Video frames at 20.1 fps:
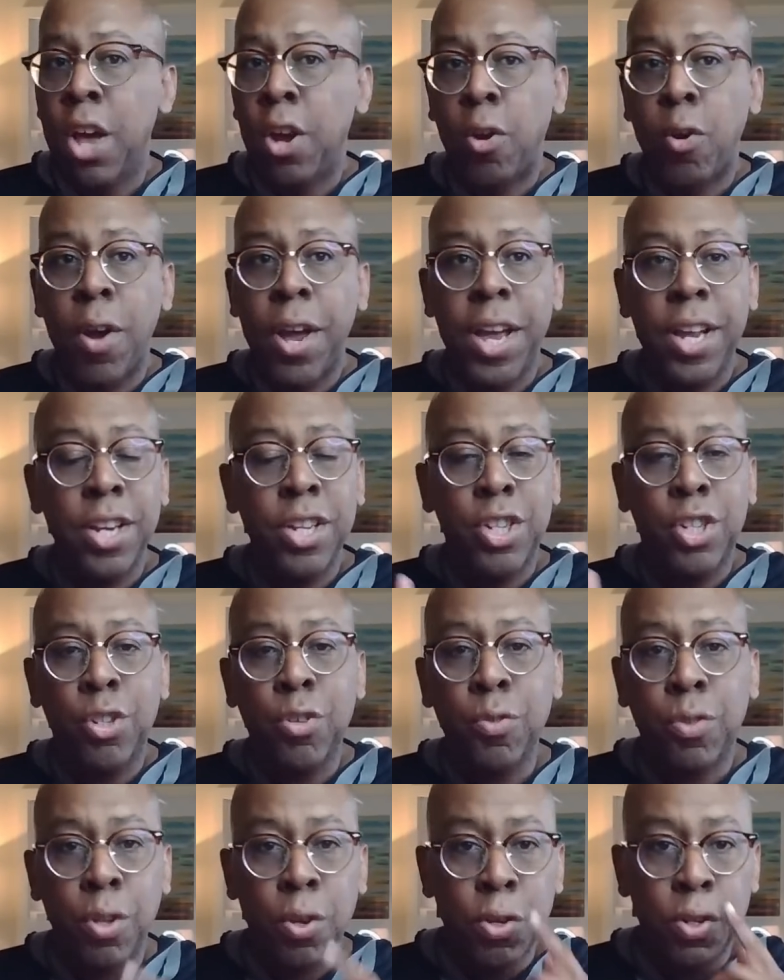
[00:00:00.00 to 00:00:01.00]
Go ahead and
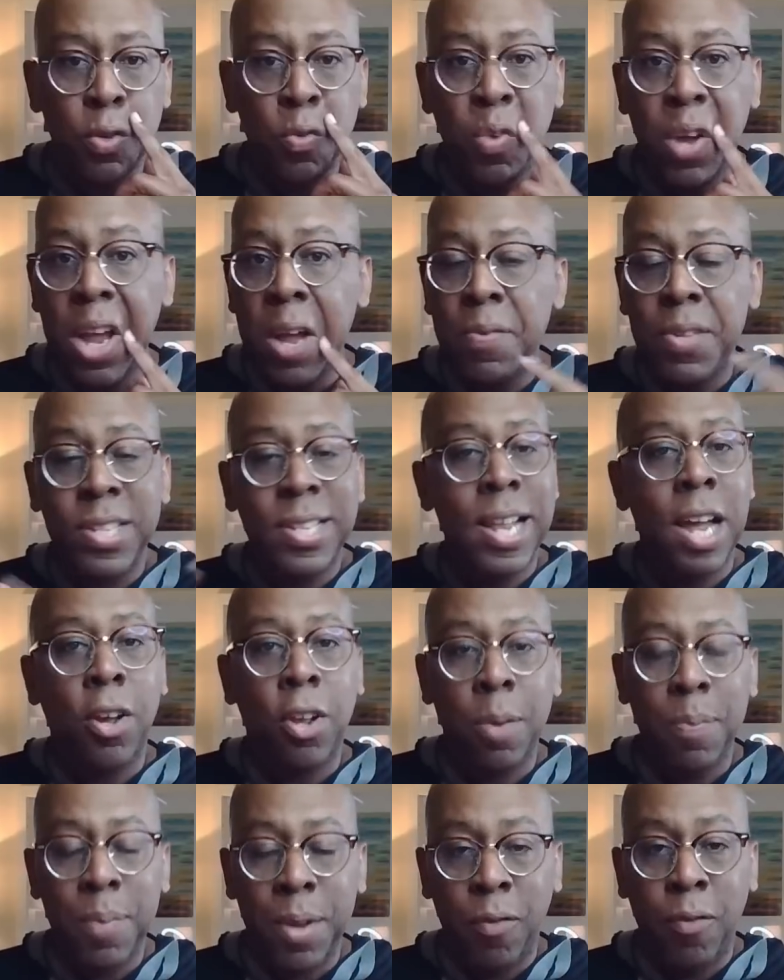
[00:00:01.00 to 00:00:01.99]
shoot those away. It's not
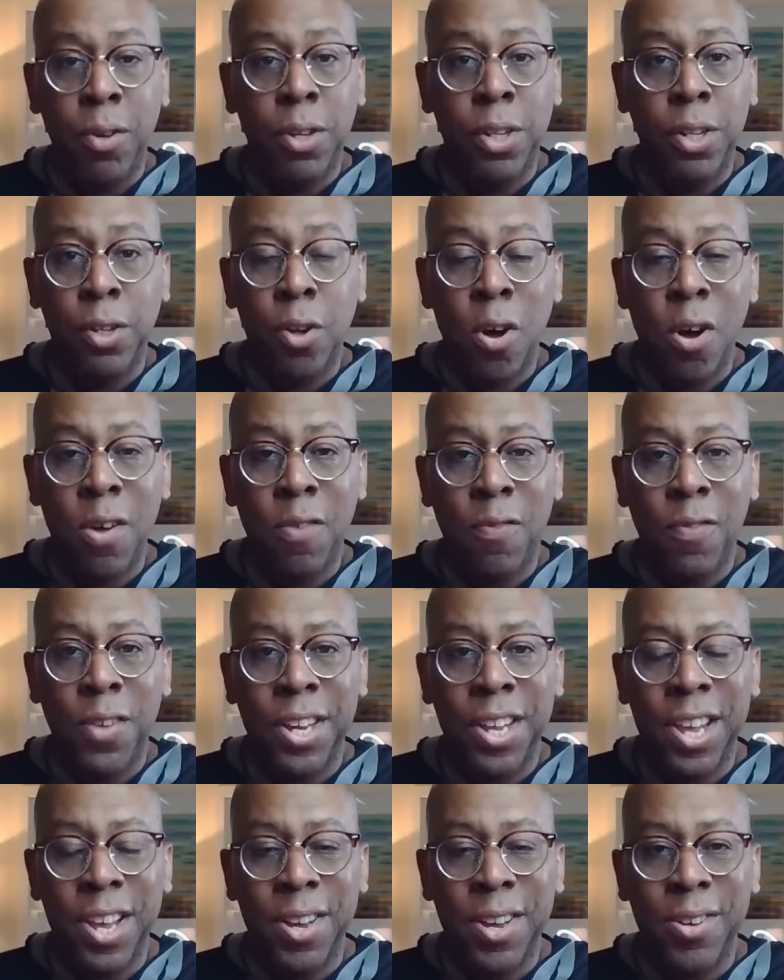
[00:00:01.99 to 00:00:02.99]
going to be a really long
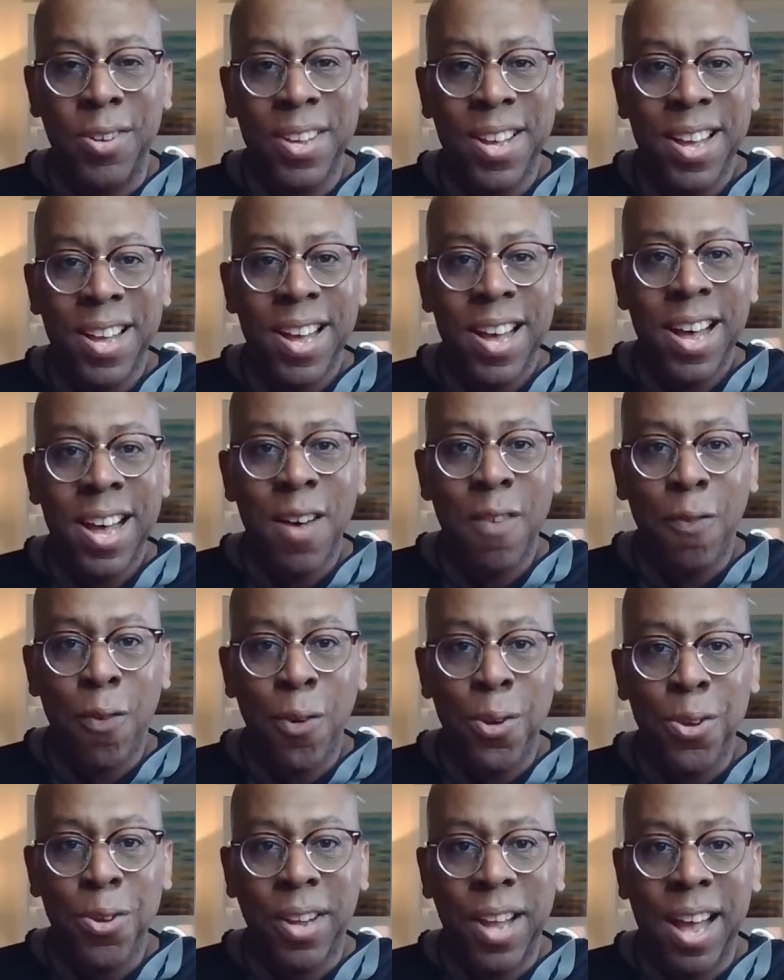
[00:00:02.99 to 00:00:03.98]
video for
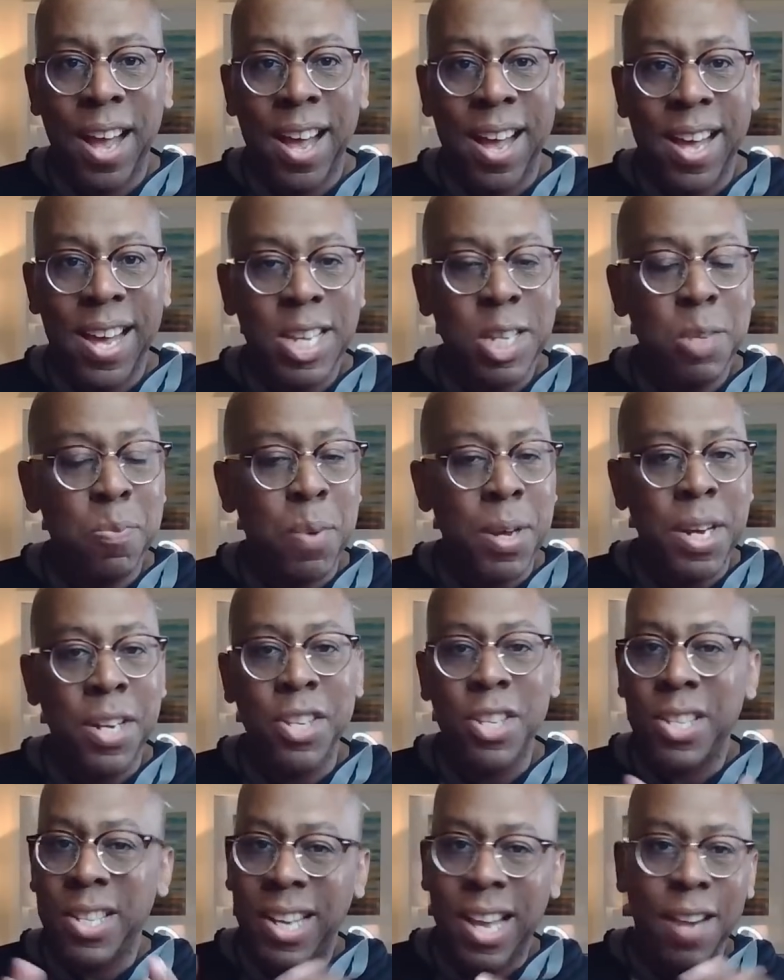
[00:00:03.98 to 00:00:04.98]
you guys, but it's
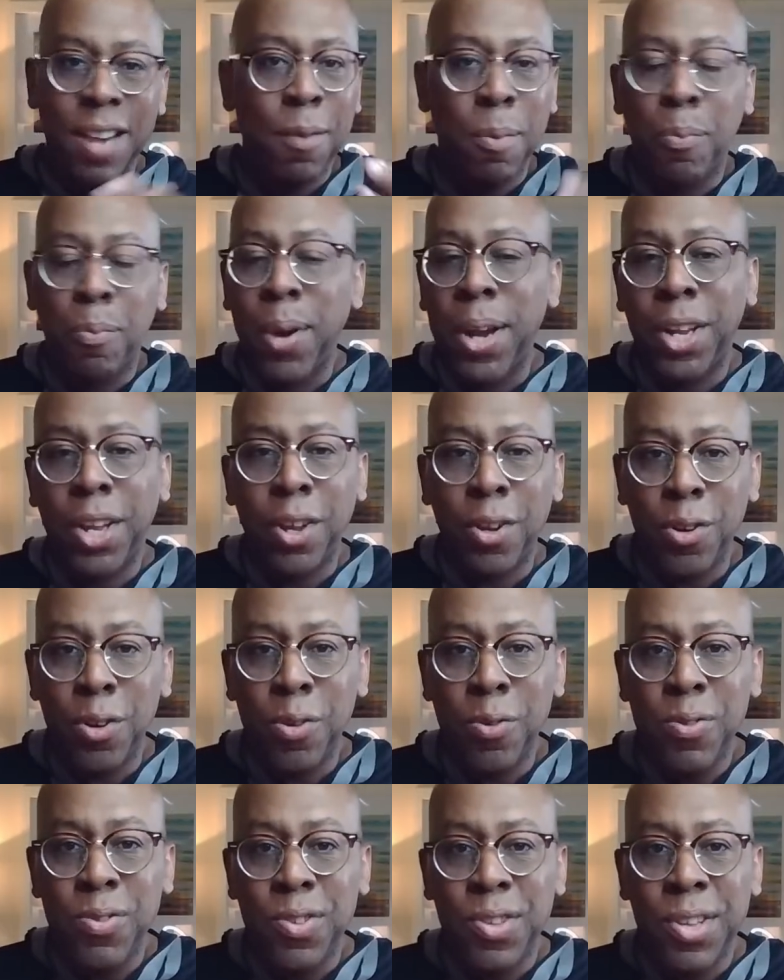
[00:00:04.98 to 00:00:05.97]
just kind of a breaking
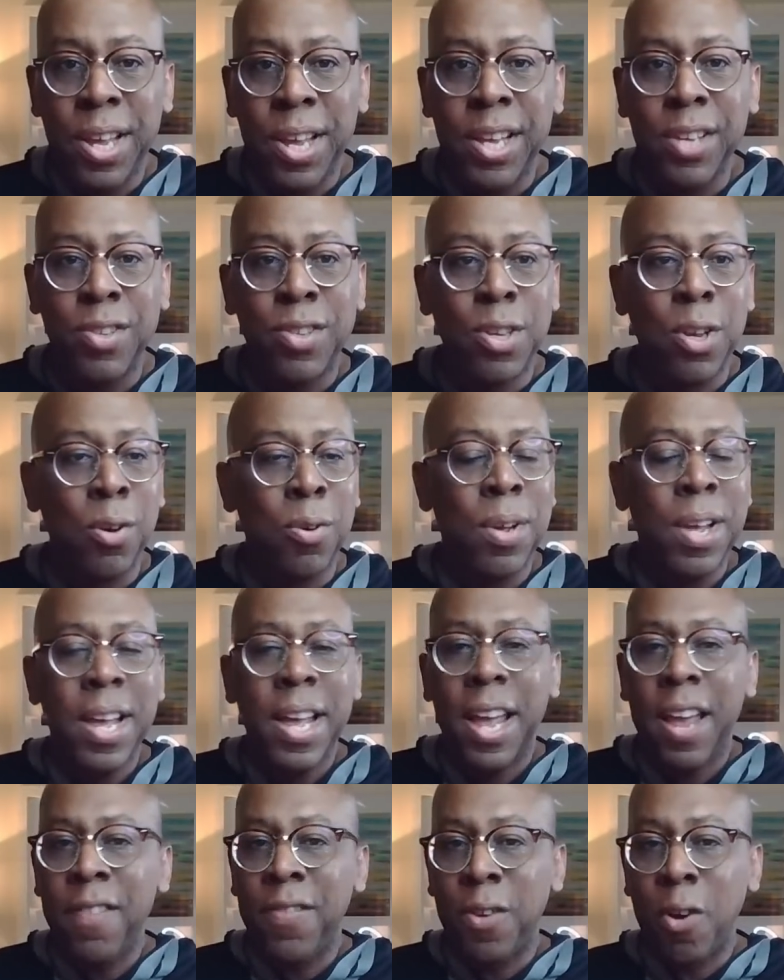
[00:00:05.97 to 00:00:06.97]
news thing. So
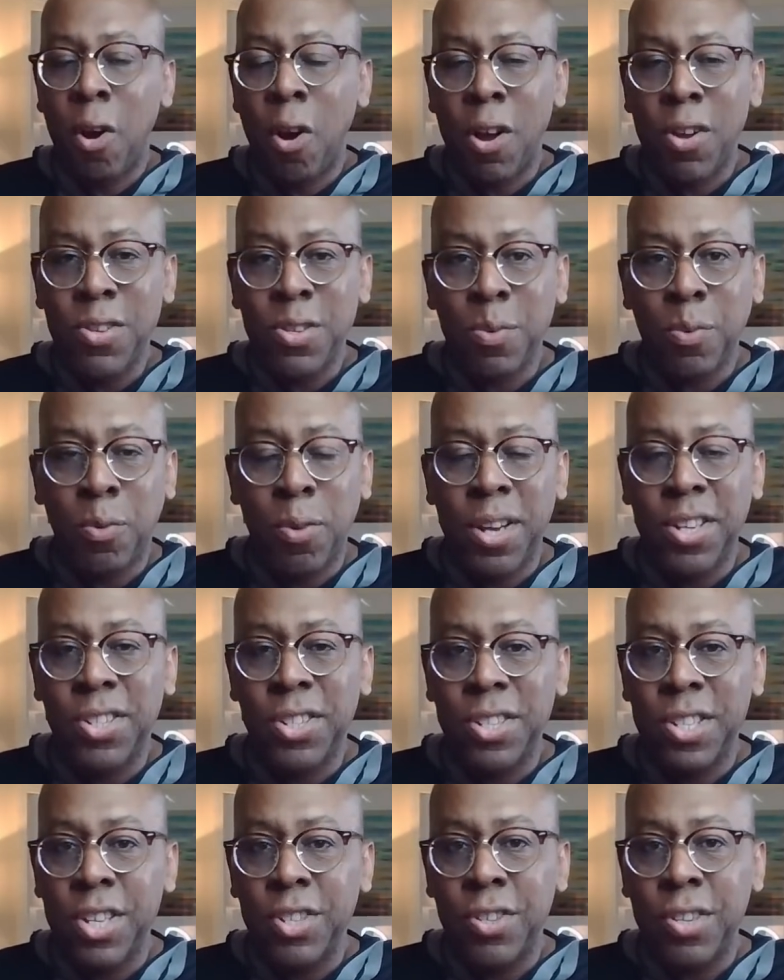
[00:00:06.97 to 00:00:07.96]
if there are some
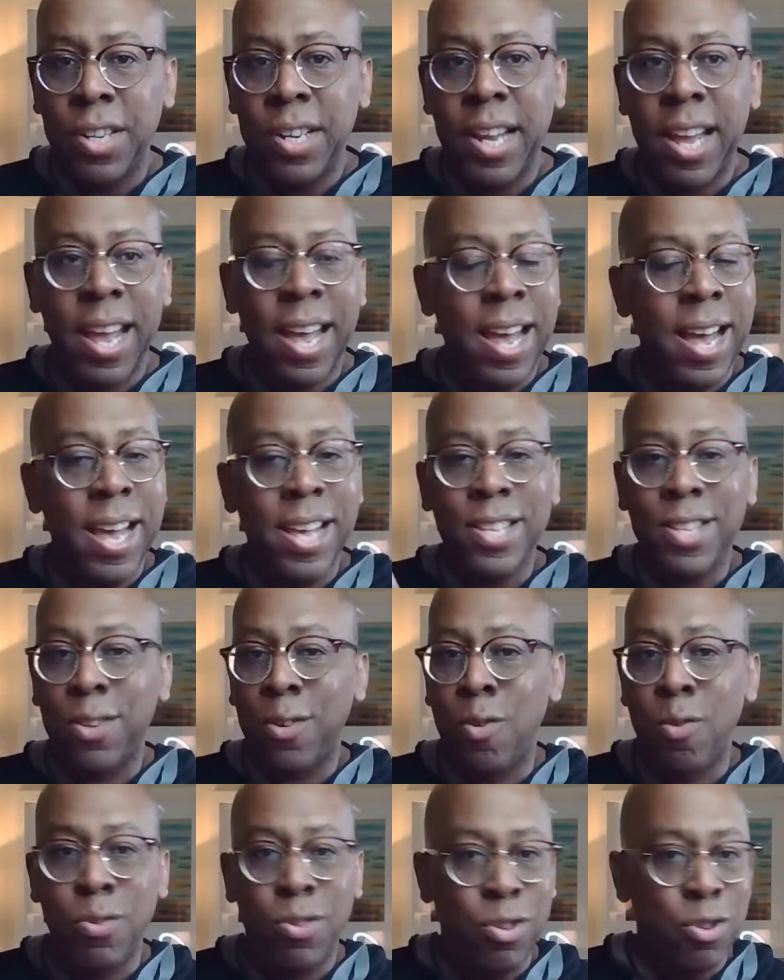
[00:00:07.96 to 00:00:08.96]
questions that you need to ask,
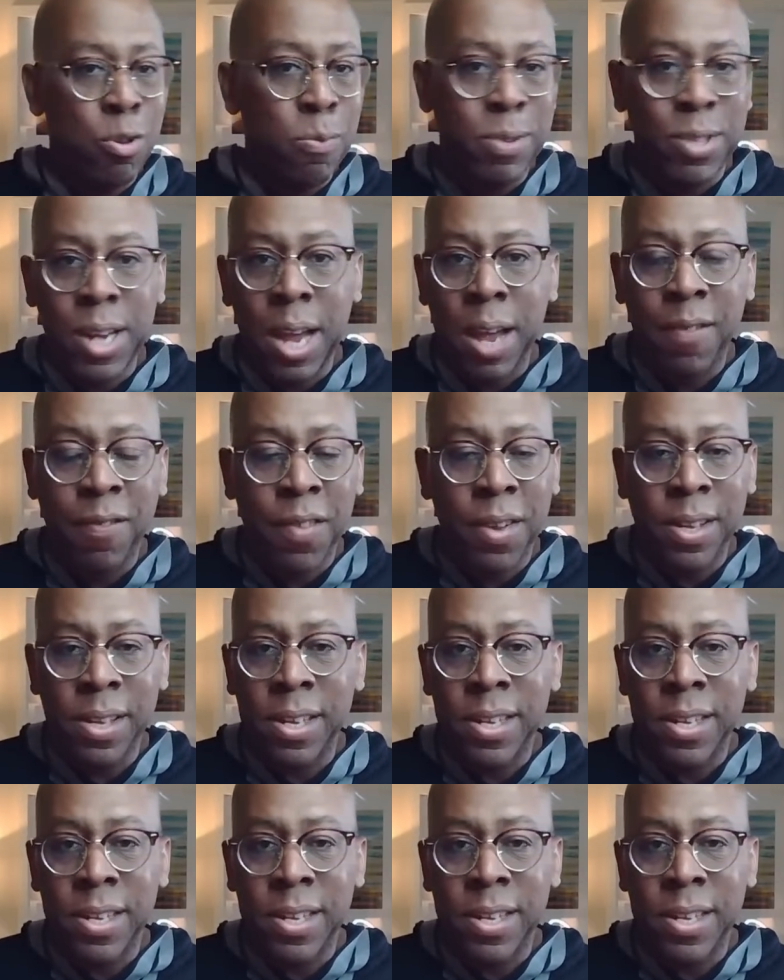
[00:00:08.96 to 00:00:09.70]
of course, the super chat,